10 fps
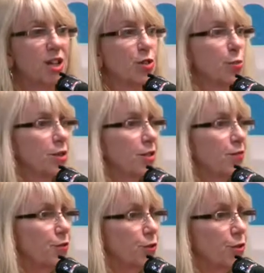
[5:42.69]
to really
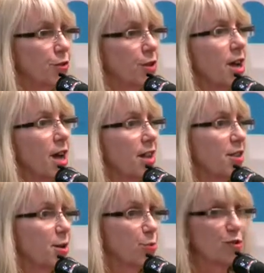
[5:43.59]
further
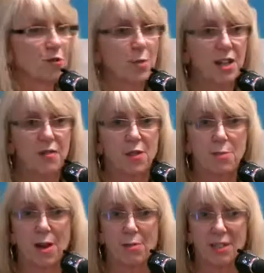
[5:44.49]
the improvement of the
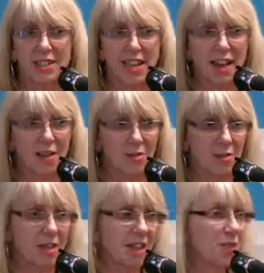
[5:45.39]
public's health.
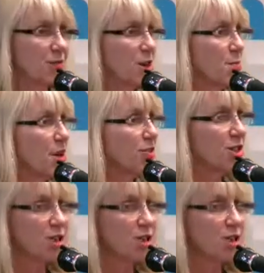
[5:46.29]
Thank you very much and